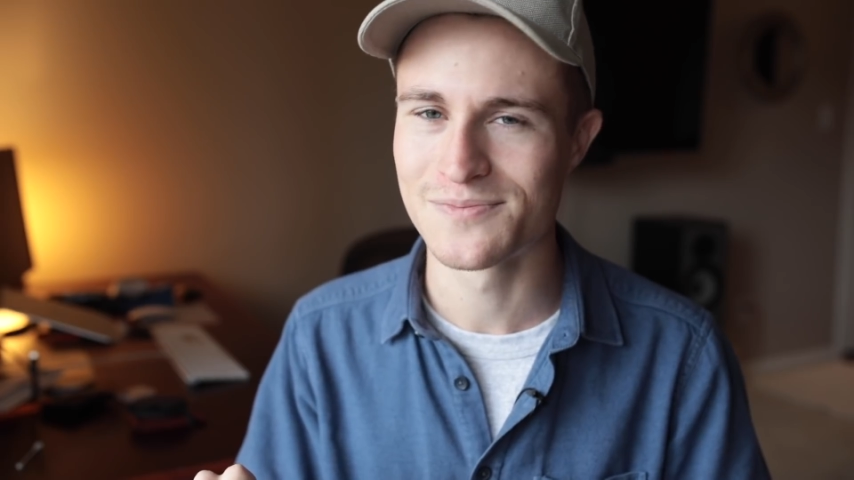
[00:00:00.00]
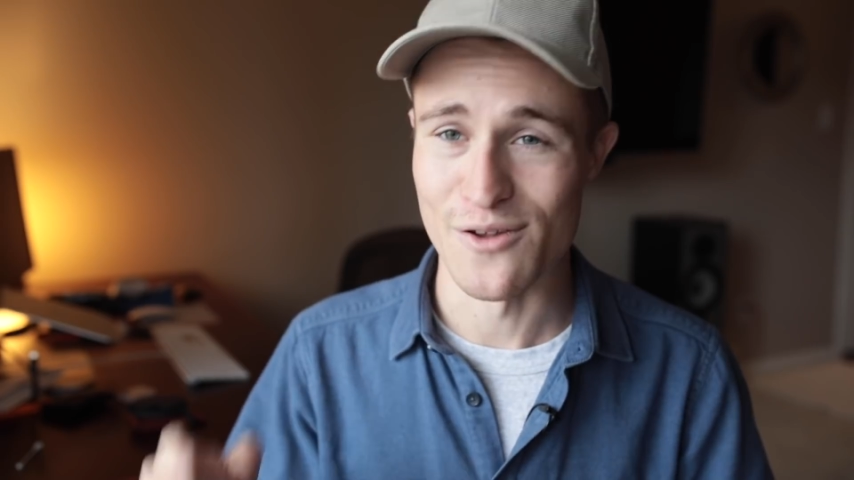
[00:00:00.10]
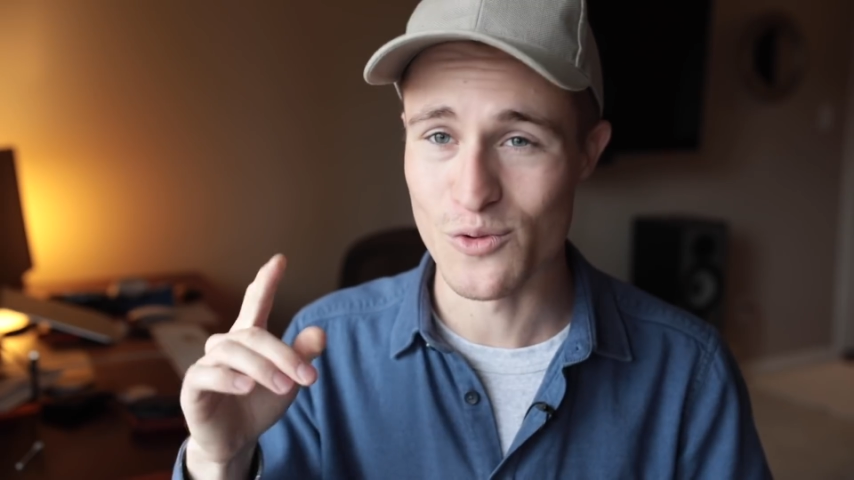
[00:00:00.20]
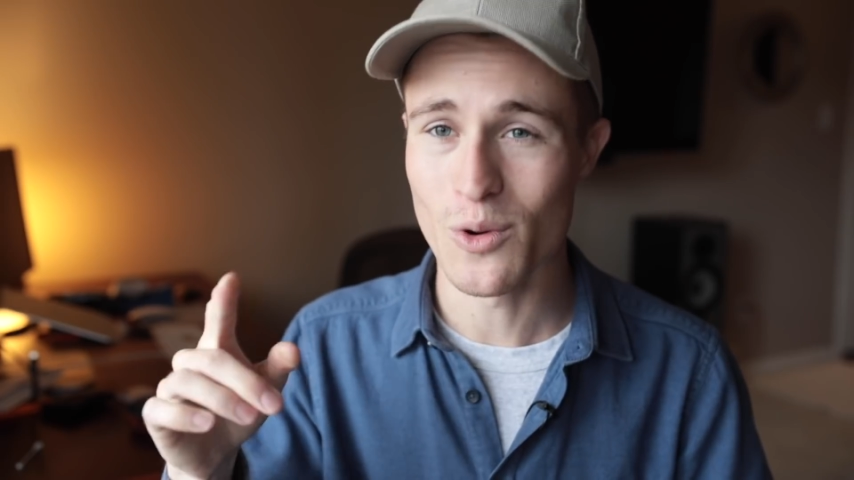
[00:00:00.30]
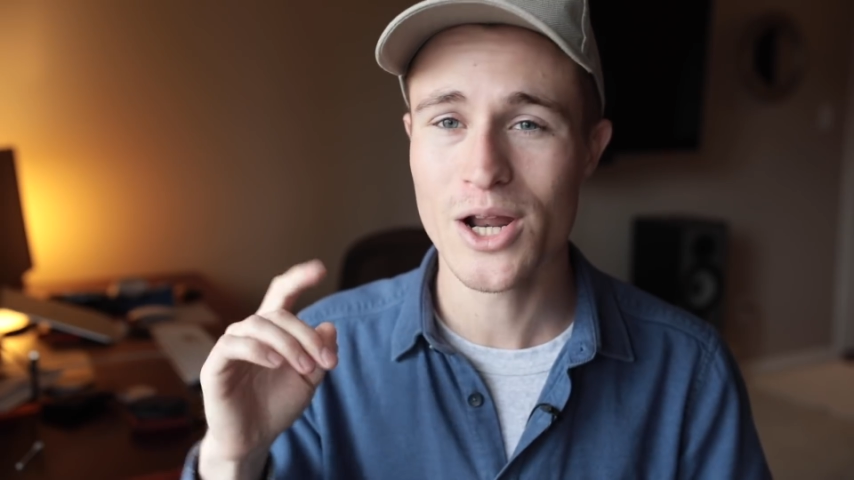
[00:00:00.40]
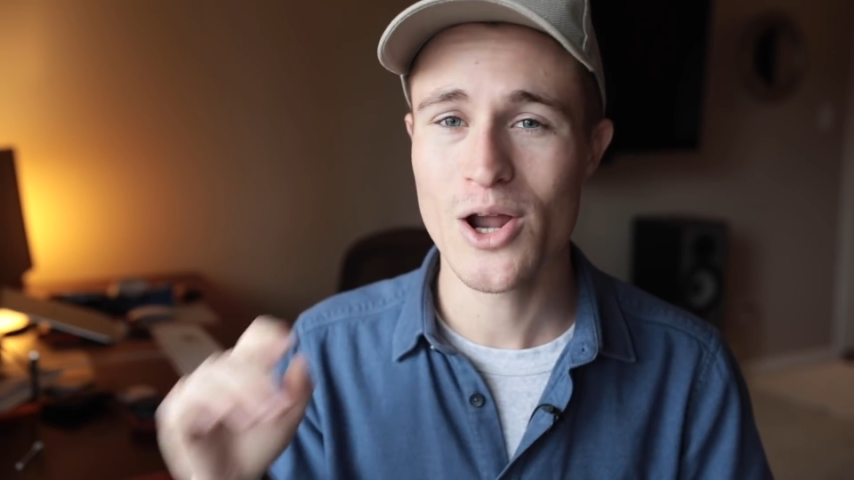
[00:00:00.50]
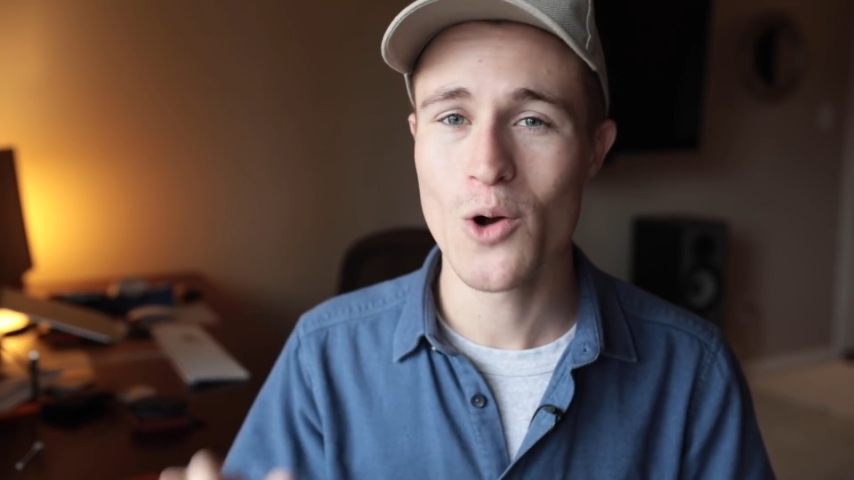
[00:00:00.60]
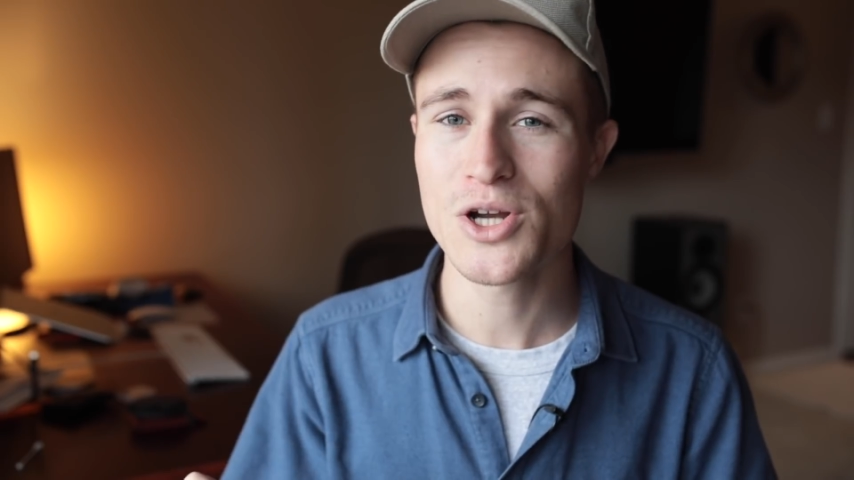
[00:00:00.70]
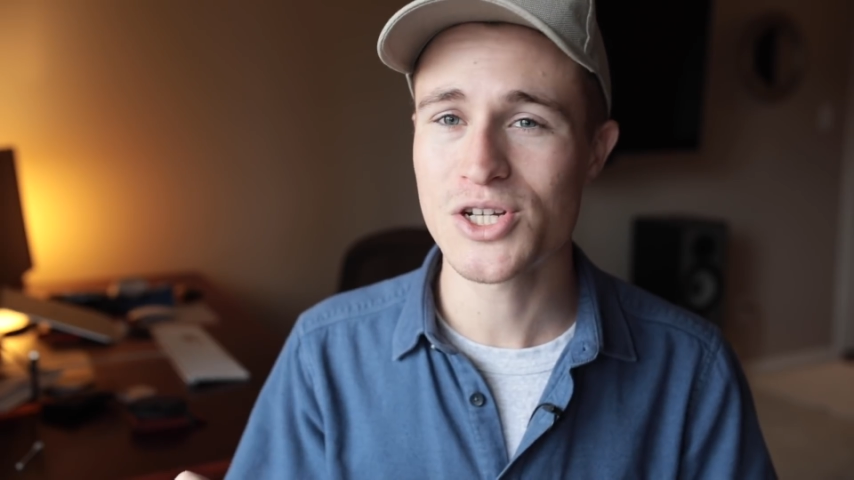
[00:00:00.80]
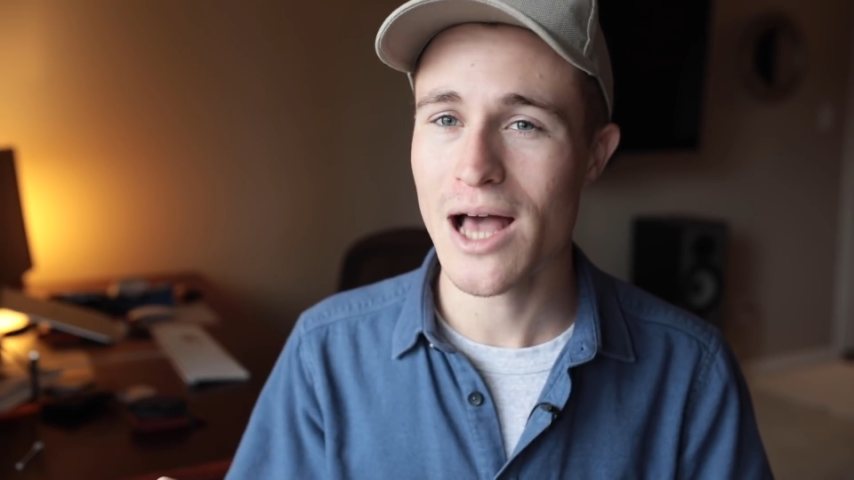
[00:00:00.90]
And if you want to know
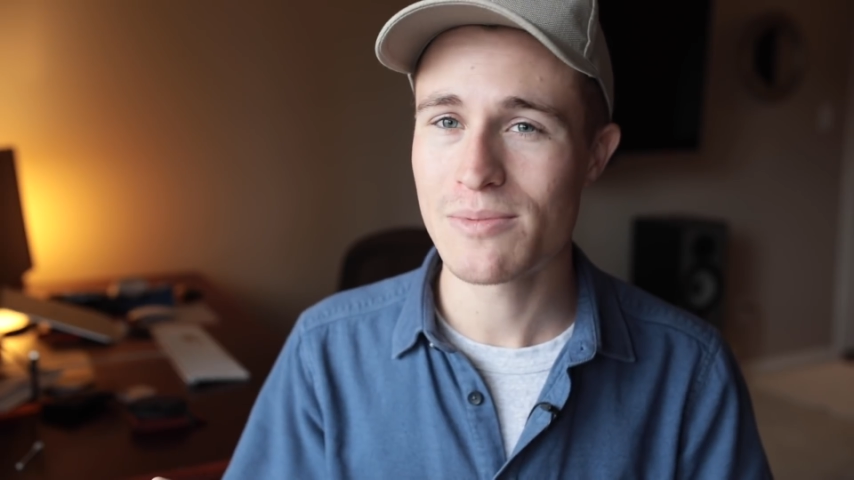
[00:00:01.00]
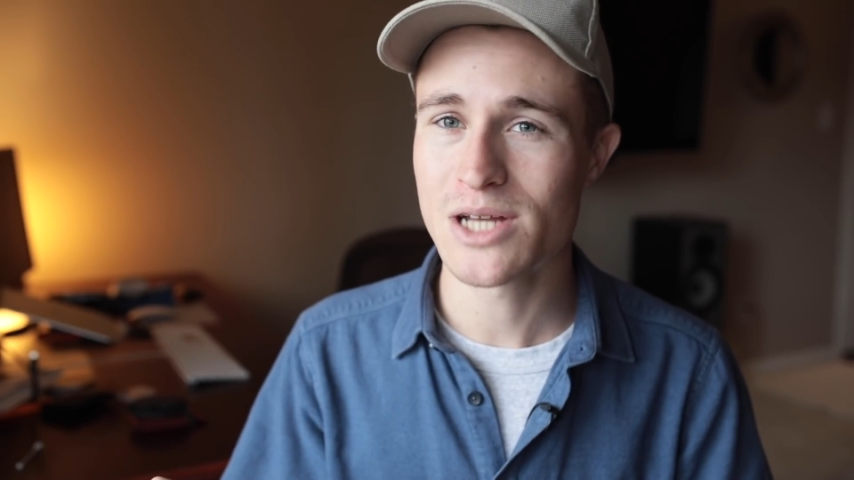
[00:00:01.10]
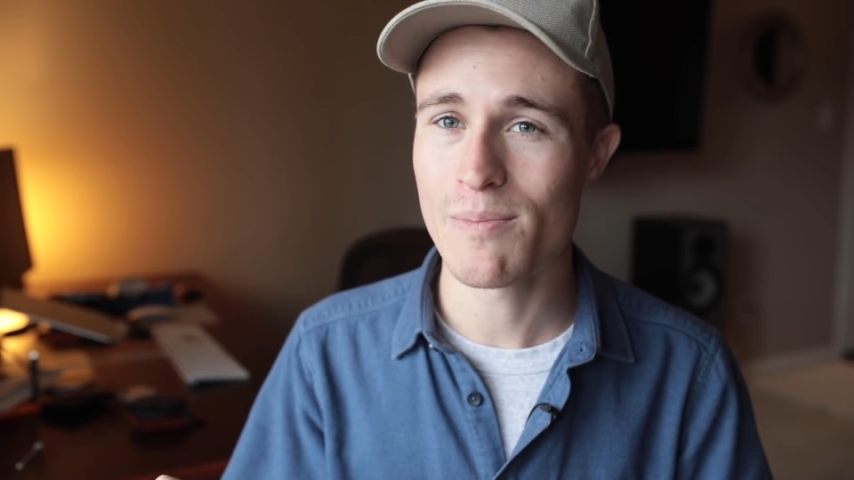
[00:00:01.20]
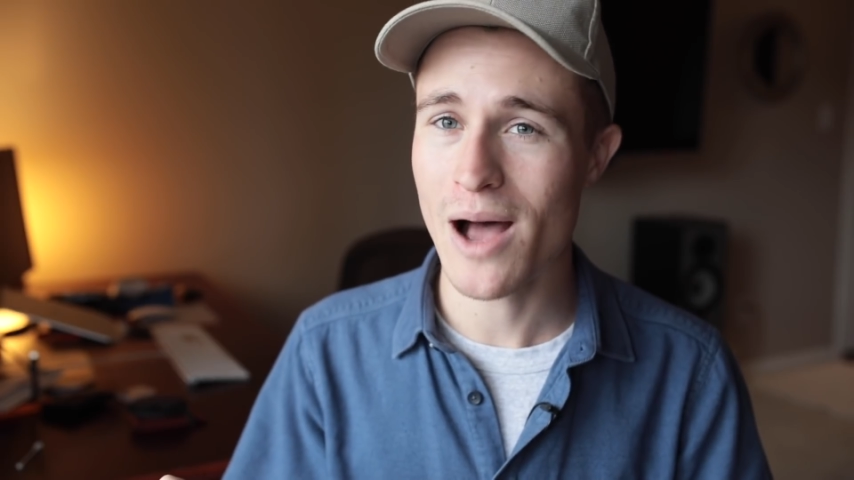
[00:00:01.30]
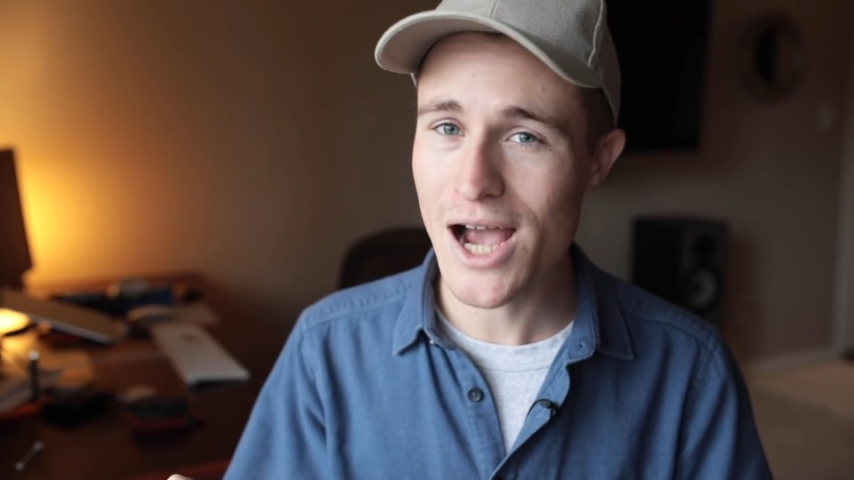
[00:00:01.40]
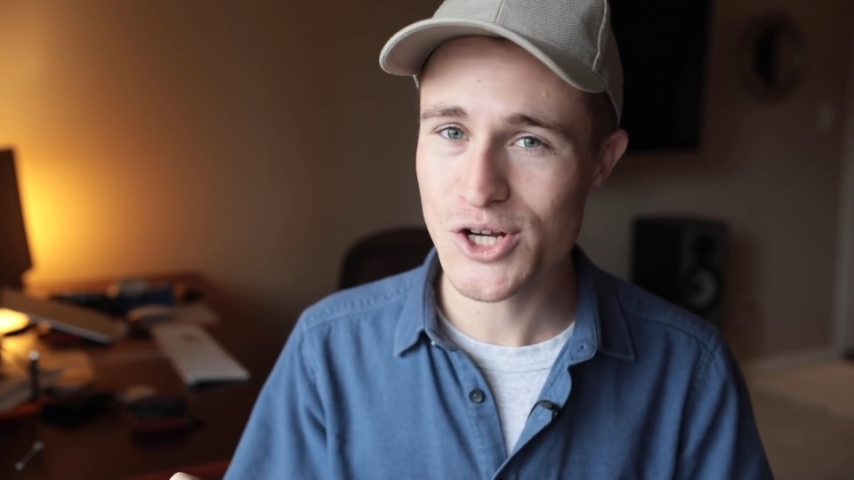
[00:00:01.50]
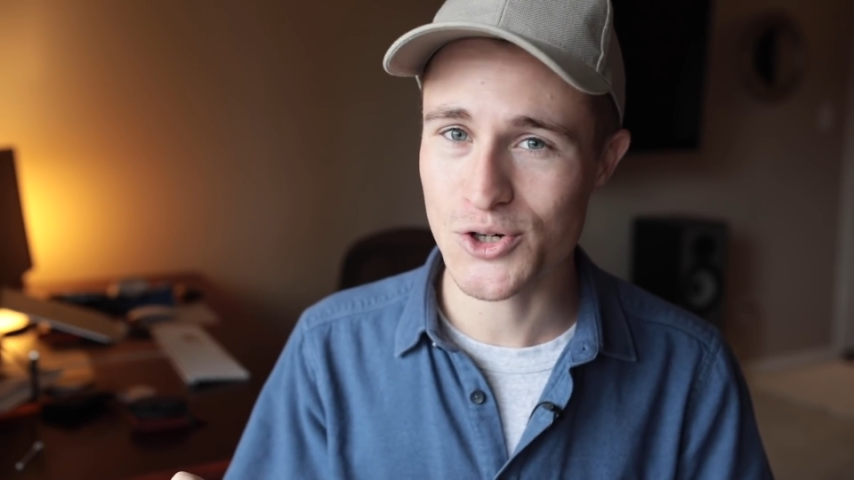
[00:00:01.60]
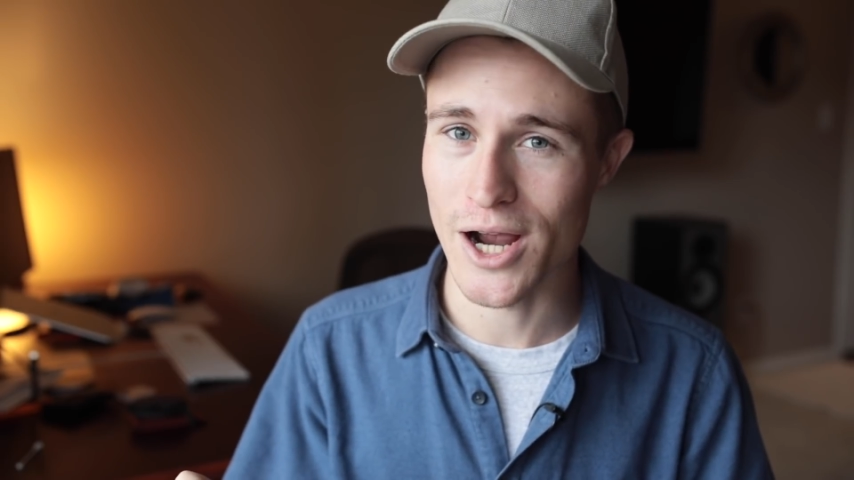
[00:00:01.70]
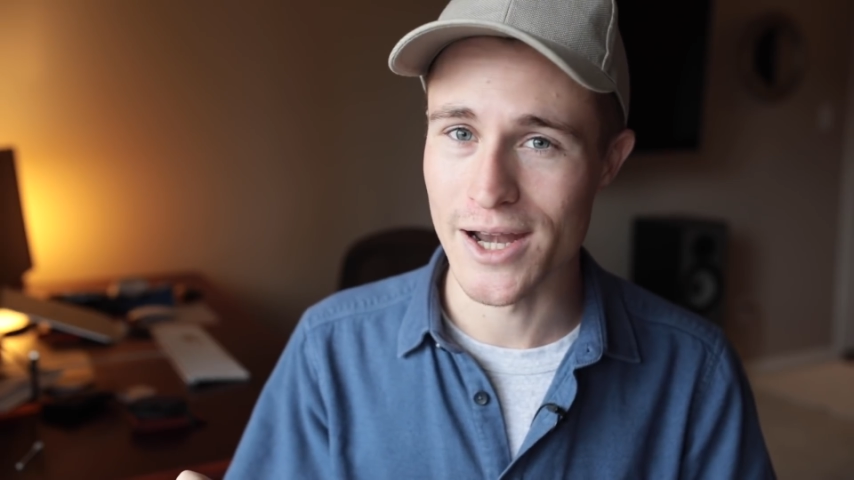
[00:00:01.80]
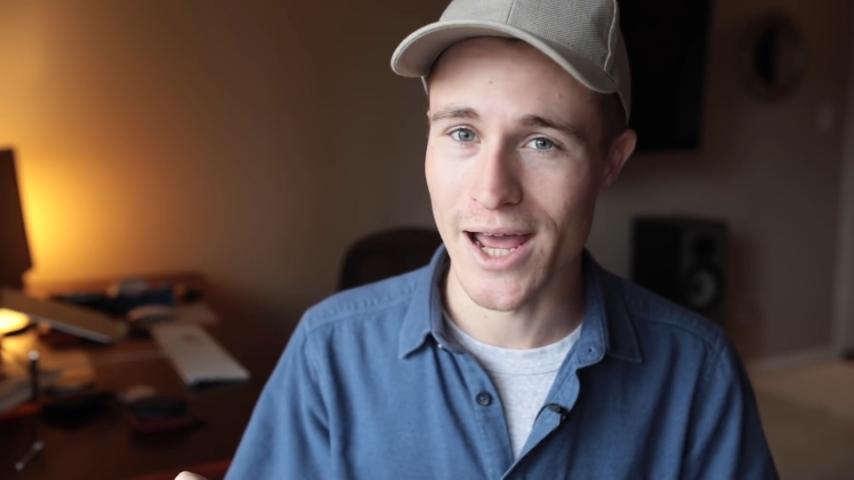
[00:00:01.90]
which laptop I
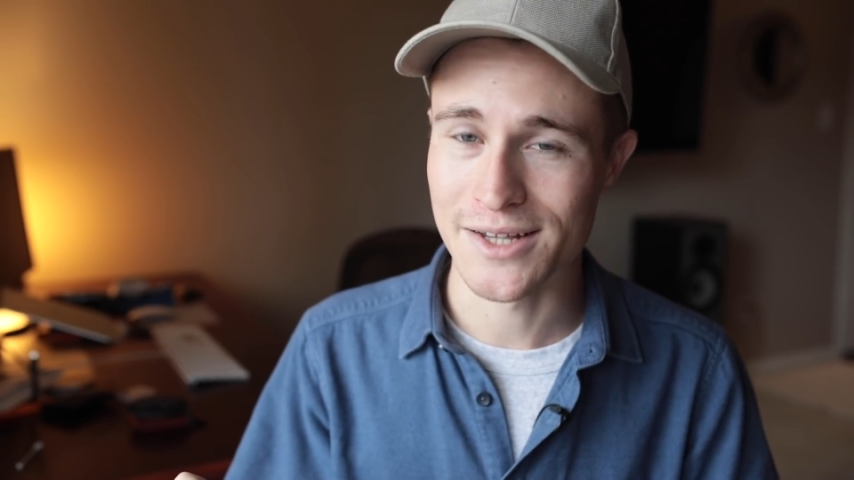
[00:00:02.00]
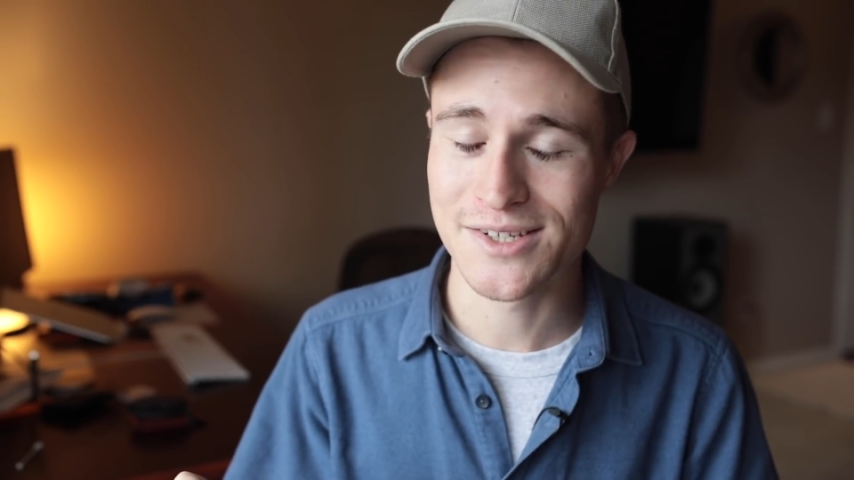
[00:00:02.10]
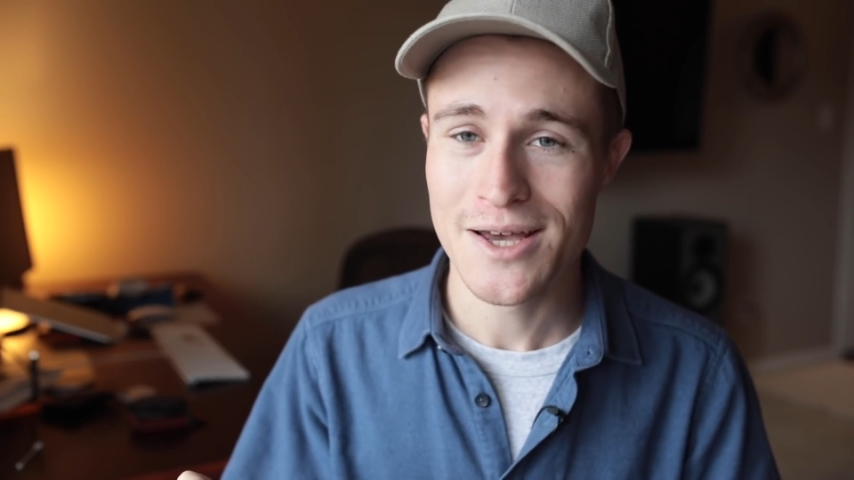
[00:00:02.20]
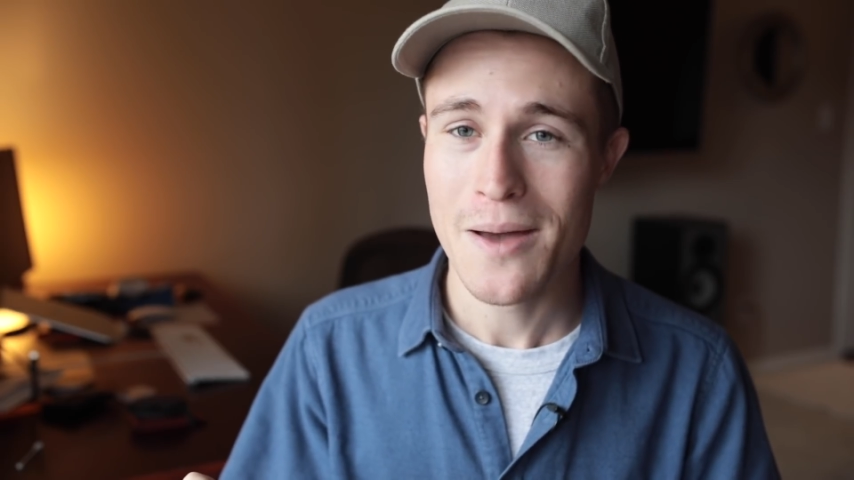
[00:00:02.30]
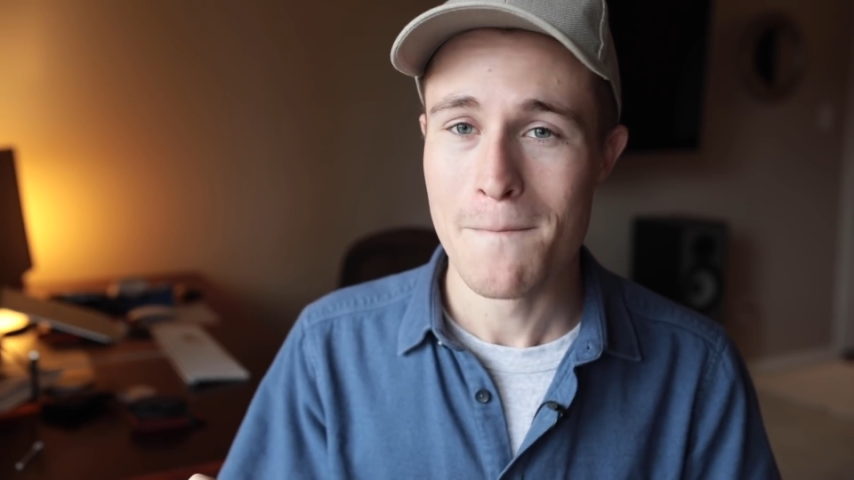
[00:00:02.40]
try next,